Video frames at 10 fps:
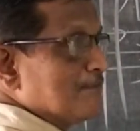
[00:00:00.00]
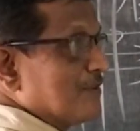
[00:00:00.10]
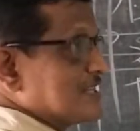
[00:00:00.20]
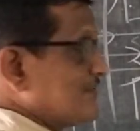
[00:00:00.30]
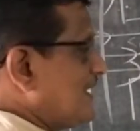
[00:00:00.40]

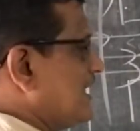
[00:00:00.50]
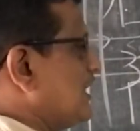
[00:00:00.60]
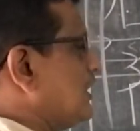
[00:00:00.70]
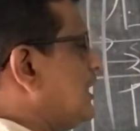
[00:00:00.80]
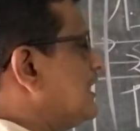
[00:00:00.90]
That's why
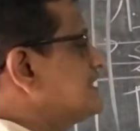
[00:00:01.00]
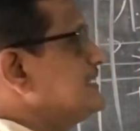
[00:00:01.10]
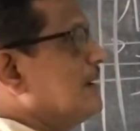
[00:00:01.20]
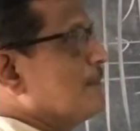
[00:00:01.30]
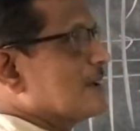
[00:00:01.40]
a large
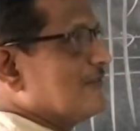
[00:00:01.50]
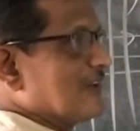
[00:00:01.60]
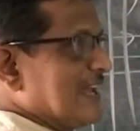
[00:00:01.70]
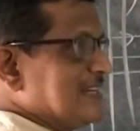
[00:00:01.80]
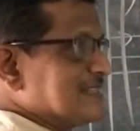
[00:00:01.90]
number of
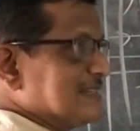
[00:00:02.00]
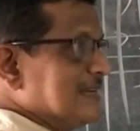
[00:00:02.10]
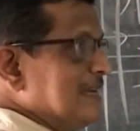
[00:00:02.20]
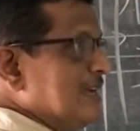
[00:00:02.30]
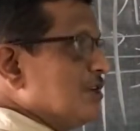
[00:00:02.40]
lines.
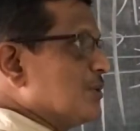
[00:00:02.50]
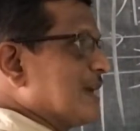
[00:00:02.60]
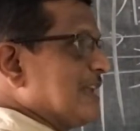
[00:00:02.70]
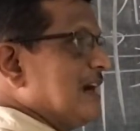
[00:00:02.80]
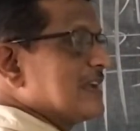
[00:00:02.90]
You
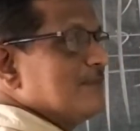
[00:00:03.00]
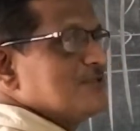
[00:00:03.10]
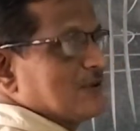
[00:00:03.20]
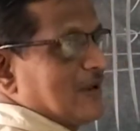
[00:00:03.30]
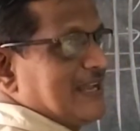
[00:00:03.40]
cannot
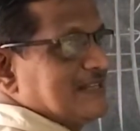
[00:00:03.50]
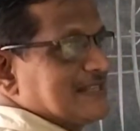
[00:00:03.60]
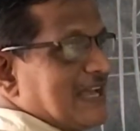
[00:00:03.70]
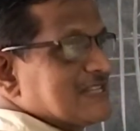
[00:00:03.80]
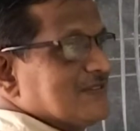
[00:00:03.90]
observe lines.
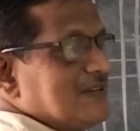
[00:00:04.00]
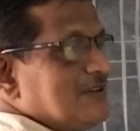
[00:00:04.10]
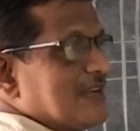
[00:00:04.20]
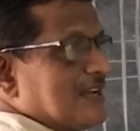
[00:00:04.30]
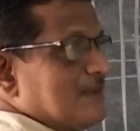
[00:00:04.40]
Actually,
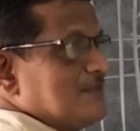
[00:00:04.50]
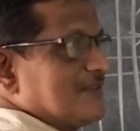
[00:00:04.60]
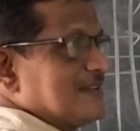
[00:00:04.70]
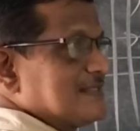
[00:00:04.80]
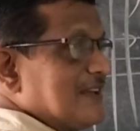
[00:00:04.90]
you can
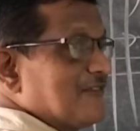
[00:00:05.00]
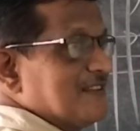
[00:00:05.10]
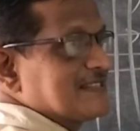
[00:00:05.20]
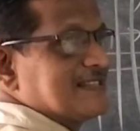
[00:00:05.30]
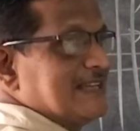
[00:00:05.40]
observe a
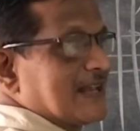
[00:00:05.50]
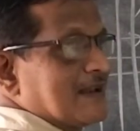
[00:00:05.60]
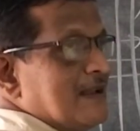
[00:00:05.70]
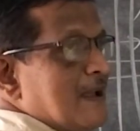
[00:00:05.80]
surface here.